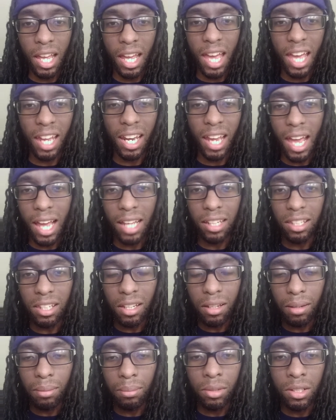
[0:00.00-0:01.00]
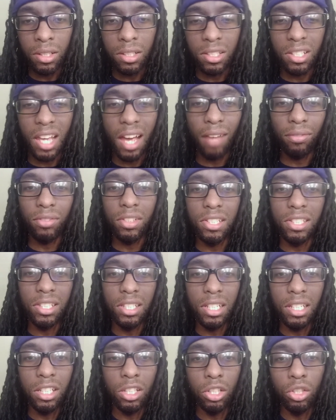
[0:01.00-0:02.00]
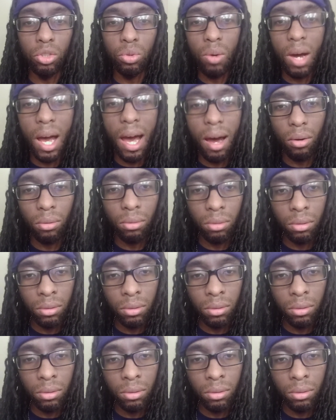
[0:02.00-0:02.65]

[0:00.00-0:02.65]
and had them to have to seek you out.